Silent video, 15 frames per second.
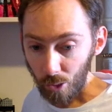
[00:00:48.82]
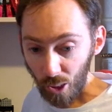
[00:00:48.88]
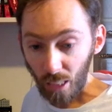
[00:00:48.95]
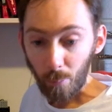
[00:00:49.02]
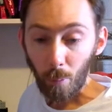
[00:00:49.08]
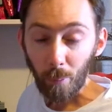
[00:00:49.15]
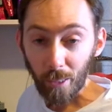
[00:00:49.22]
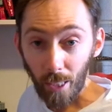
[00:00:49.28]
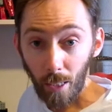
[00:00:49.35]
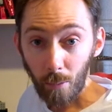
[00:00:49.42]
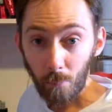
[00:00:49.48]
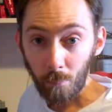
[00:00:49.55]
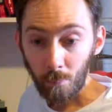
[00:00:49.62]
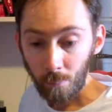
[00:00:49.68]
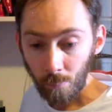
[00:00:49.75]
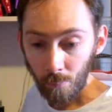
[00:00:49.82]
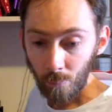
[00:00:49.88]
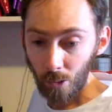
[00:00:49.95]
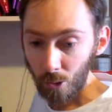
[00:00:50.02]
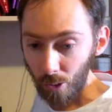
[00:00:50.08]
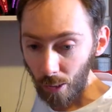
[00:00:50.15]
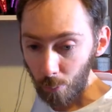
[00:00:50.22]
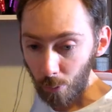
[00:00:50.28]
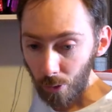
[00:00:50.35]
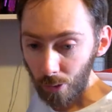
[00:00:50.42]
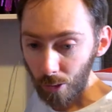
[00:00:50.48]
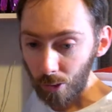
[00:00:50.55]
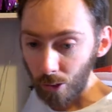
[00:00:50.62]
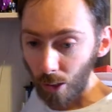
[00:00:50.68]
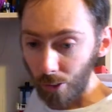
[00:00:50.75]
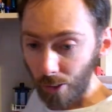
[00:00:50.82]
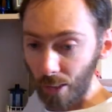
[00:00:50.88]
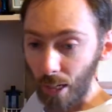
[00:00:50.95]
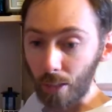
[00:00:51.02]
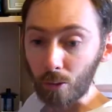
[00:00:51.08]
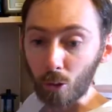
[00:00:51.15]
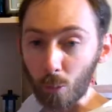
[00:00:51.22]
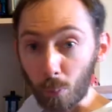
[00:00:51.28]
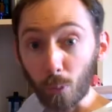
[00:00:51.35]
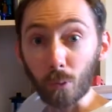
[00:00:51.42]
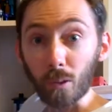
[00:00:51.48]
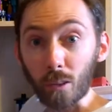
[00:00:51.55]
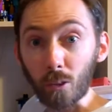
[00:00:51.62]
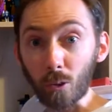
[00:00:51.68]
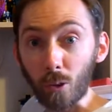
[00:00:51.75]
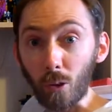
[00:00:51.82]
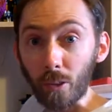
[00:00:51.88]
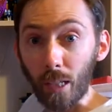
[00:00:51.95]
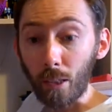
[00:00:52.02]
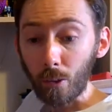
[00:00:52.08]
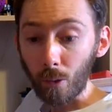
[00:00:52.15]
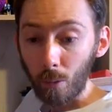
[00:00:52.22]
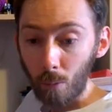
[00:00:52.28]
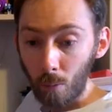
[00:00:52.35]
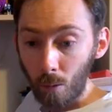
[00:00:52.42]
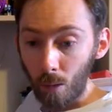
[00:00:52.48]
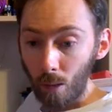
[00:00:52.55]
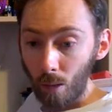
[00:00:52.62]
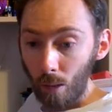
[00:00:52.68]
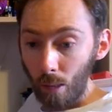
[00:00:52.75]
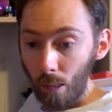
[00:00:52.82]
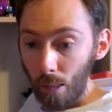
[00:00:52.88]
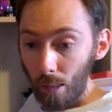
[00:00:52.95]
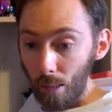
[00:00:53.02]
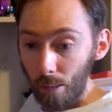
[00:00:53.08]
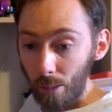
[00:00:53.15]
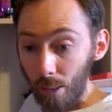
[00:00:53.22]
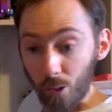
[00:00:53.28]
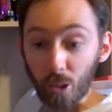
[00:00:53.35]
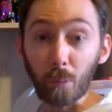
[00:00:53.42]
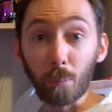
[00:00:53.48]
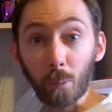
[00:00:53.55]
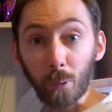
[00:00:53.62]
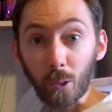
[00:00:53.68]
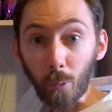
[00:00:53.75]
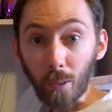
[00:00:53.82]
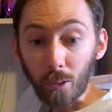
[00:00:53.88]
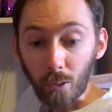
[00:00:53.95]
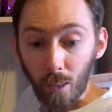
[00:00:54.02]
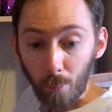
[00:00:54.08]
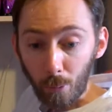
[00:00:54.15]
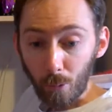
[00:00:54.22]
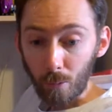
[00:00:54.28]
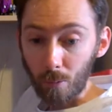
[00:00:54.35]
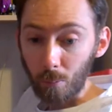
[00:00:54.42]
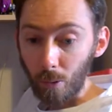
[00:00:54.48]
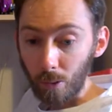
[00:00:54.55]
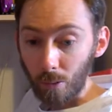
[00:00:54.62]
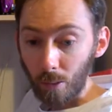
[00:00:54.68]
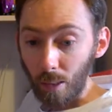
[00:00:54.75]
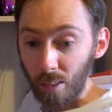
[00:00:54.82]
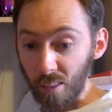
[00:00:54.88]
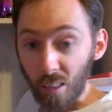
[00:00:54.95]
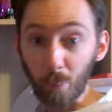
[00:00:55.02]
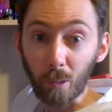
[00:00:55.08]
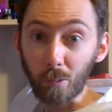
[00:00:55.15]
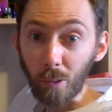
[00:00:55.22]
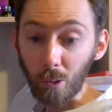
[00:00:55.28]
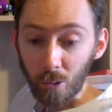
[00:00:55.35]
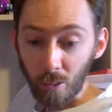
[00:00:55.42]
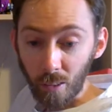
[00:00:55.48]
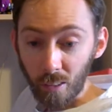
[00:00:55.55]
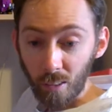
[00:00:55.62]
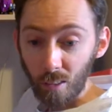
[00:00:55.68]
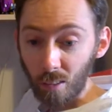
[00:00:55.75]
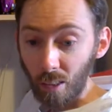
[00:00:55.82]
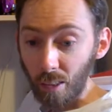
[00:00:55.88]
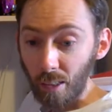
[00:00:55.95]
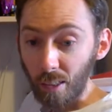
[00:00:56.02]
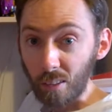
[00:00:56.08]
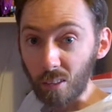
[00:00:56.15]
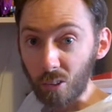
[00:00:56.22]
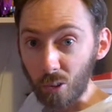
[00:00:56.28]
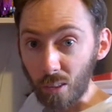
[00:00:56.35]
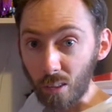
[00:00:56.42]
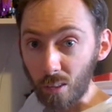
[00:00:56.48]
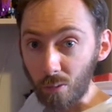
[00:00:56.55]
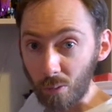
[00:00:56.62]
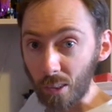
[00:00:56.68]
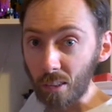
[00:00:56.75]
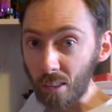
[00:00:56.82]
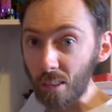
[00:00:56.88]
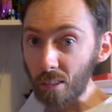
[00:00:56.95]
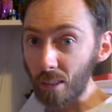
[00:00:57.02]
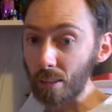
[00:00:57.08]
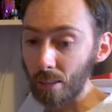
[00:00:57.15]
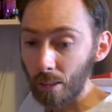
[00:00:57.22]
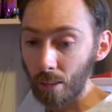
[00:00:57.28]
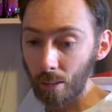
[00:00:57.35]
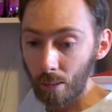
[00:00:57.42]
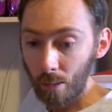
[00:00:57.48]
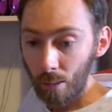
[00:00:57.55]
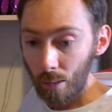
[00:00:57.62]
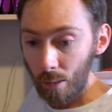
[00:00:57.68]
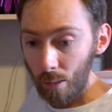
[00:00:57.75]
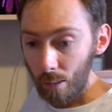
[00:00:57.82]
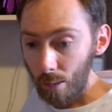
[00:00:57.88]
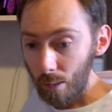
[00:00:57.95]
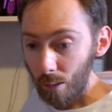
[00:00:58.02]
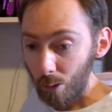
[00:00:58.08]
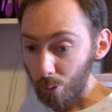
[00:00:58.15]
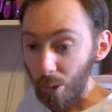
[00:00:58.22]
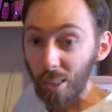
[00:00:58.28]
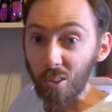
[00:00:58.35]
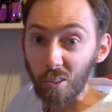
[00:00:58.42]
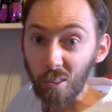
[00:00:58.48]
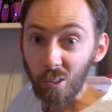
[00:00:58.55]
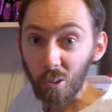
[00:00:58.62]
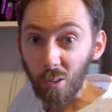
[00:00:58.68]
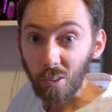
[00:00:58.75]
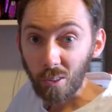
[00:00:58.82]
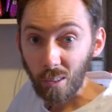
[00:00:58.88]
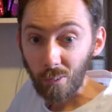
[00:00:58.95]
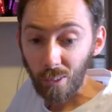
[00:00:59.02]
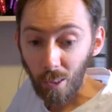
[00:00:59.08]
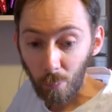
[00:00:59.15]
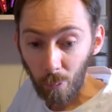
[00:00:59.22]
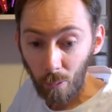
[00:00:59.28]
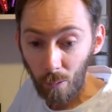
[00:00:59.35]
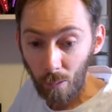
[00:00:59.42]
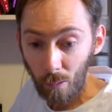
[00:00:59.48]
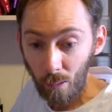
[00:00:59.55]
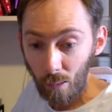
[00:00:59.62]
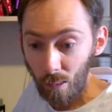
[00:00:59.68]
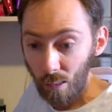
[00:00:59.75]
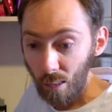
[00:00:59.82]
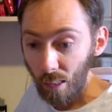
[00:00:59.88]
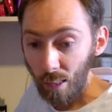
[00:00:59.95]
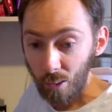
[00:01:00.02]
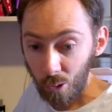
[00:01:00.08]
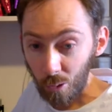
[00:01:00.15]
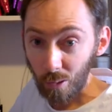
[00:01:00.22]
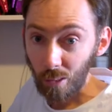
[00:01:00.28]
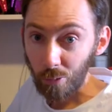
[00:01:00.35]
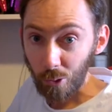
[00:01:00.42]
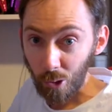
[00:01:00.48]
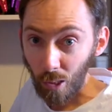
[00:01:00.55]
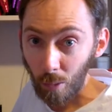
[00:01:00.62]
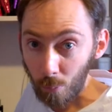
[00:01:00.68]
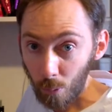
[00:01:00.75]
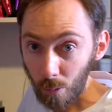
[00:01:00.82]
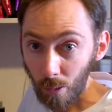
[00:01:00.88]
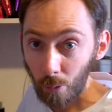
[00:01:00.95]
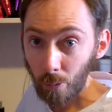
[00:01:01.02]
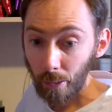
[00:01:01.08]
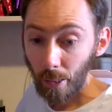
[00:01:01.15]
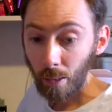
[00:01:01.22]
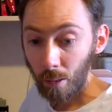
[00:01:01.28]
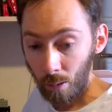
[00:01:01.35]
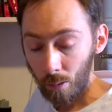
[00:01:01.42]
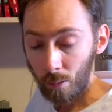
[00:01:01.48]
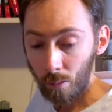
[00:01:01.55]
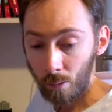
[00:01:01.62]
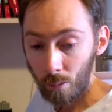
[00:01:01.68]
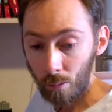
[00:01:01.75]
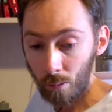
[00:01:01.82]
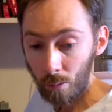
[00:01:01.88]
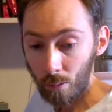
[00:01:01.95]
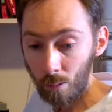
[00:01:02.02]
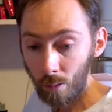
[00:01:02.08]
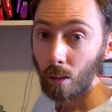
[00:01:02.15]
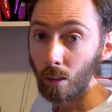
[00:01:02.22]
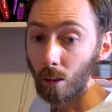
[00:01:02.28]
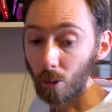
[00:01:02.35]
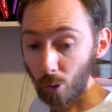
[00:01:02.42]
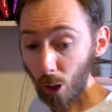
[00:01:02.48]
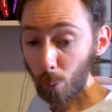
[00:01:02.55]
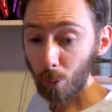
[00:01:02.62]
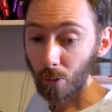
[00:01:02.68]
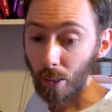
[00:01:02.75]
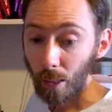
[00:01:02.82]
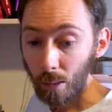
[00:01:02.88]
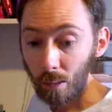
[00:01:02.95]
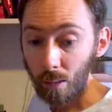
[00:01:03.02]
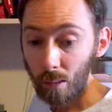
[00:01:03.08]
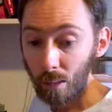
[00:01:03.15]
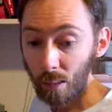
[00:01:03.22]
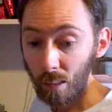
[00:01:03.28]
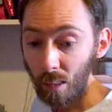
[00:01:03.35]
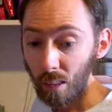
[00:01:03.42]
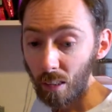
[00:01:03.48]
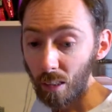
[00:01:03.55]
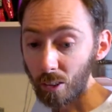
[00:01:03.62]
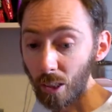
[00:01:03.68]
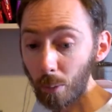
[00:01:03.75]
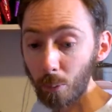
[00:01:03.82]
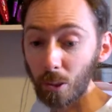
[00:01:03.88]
I set him up again, this time with his other hand supporting his sword hand. That seemed to be quite stable, but then a couple of hours later I heard the distinctive tick tick tick of ratcheting joints giving up, and sure enough his arms were down again. On top of that, his